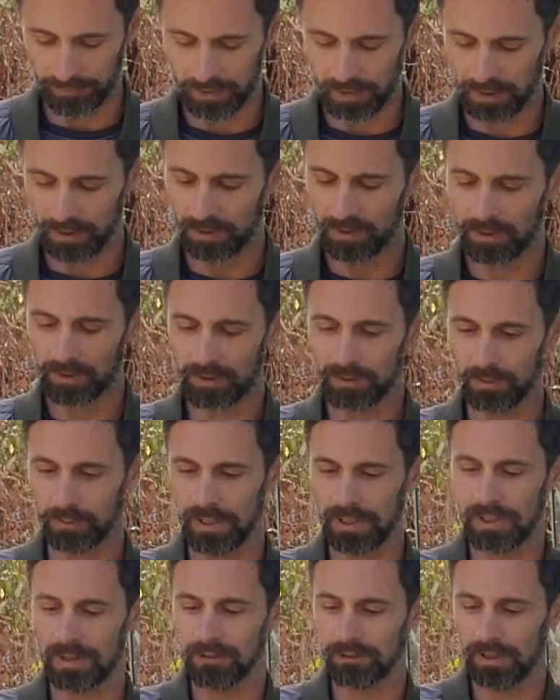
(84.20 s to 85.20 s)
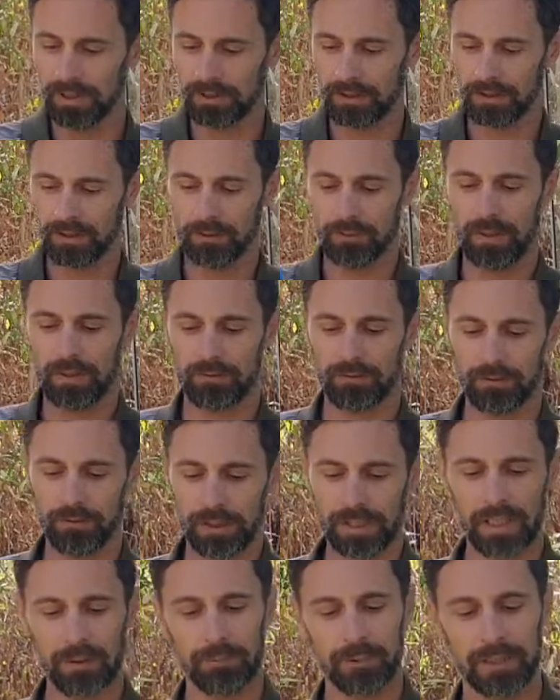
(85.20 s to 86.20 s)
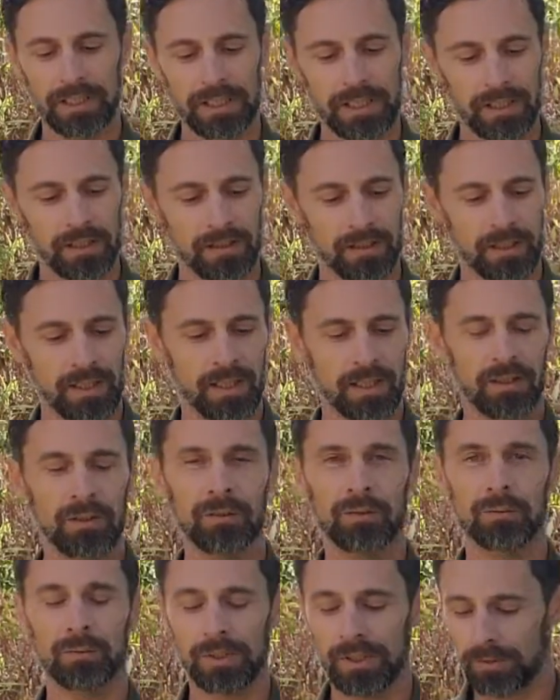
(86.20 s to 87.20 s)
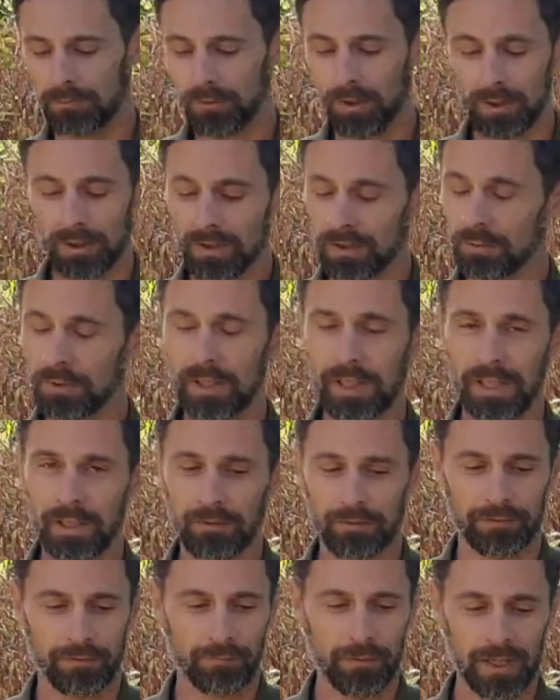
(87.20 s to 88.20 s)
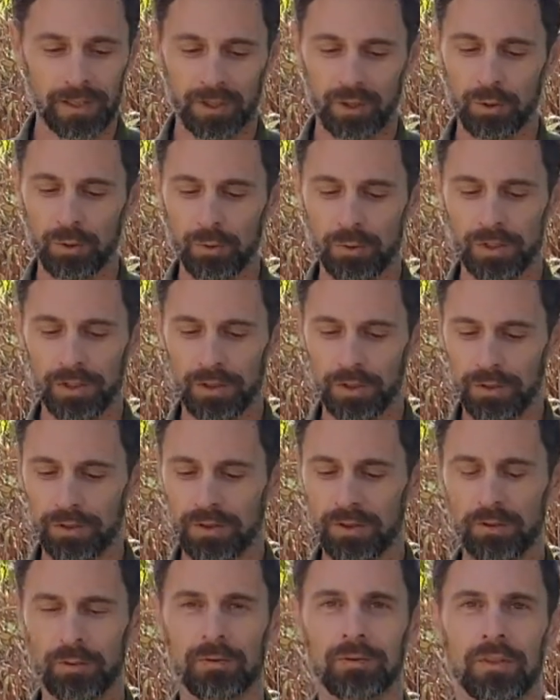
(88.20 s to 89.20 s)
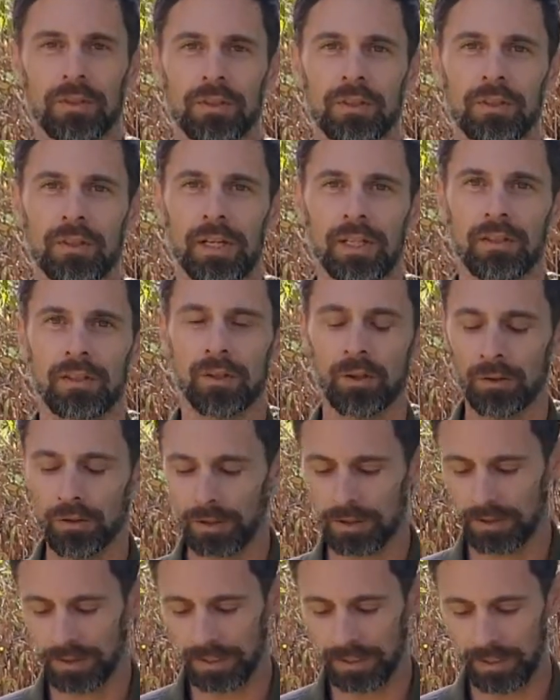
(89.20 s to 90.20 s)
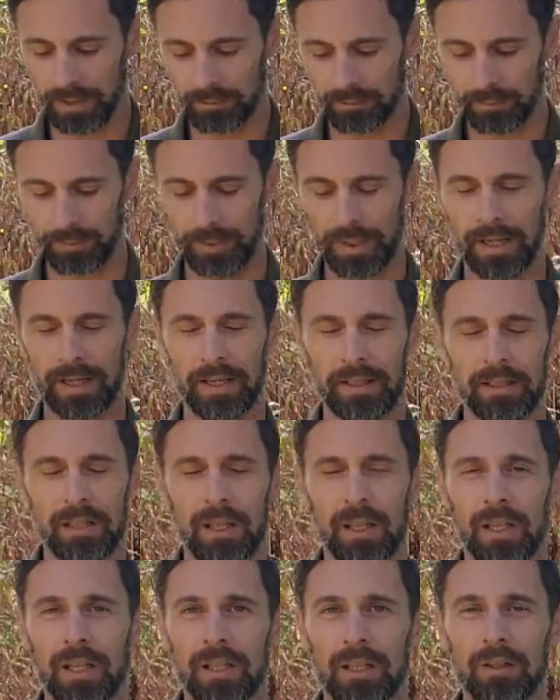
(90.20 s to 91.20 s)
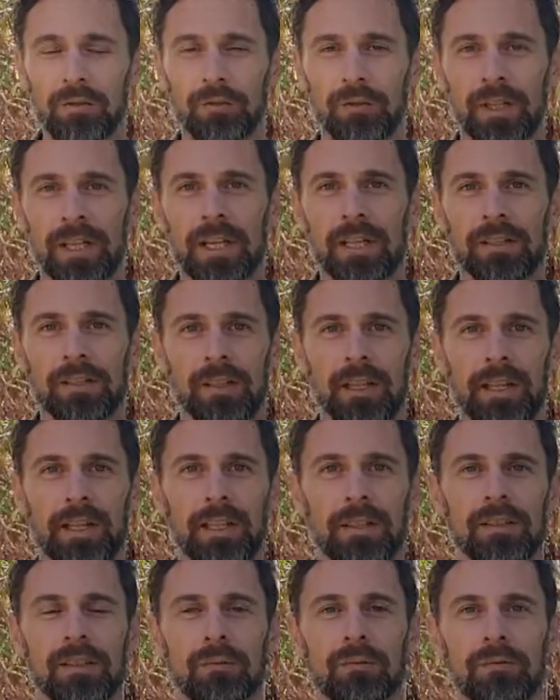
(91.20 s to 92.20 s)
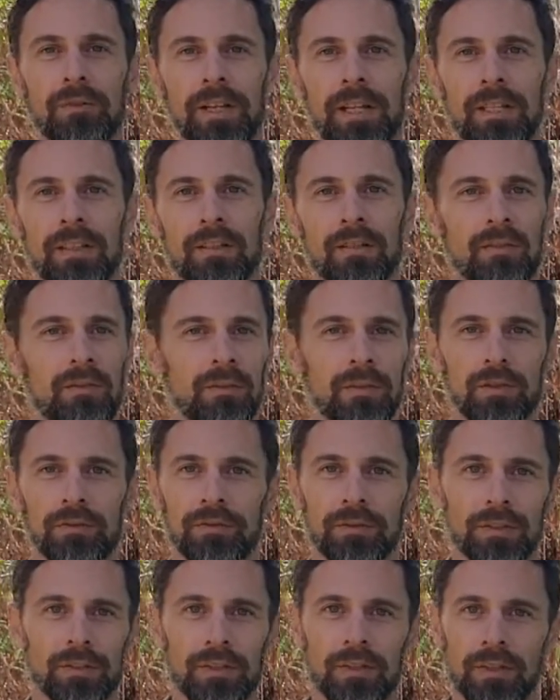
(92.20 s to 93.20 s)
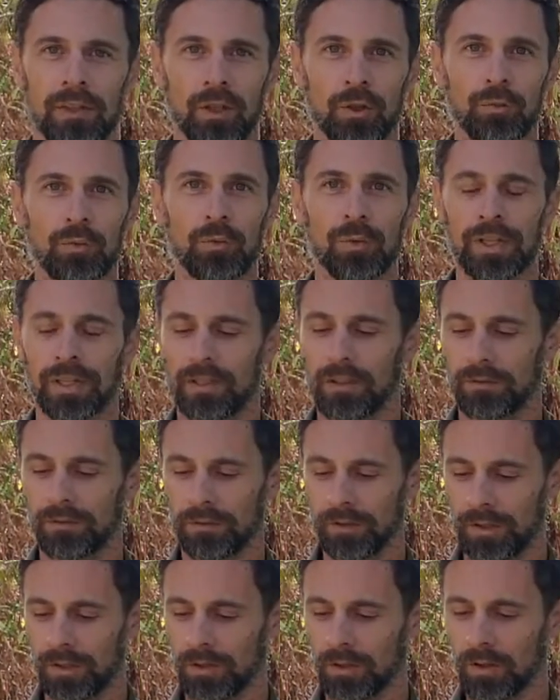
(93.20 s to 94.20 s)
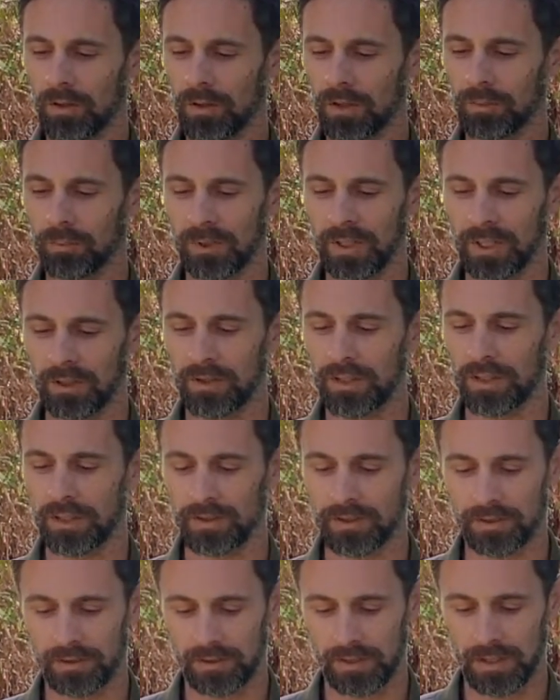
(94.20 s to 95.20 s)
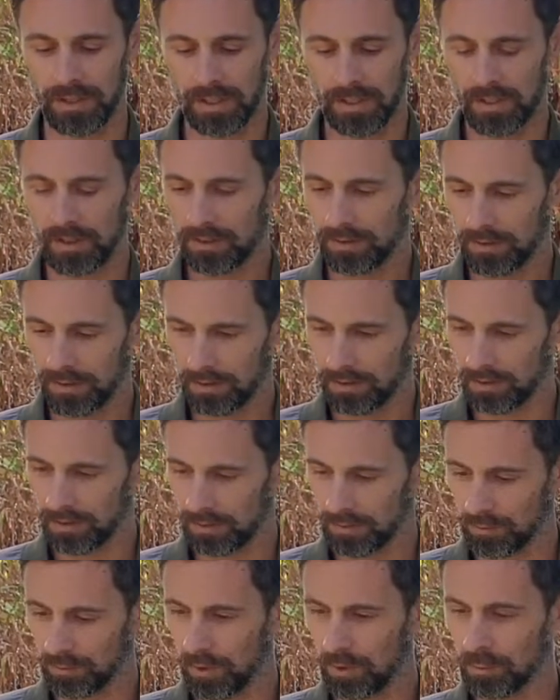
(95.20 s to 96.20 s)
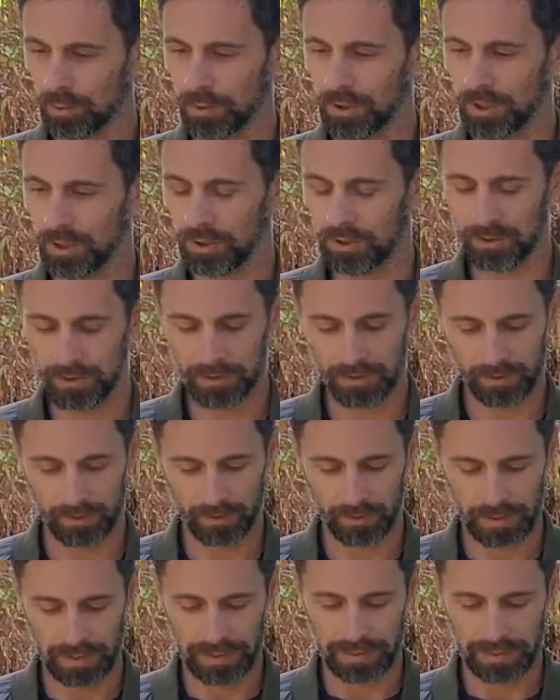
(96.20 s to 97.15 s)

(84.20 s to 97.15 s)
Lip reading: So we've had this one for a couple of years now. Honestly, we don't have much call to use it. We've got a great solar setup, but if we are staying at some friends, or if it's terrible weather for longer periods, this is what we'll use.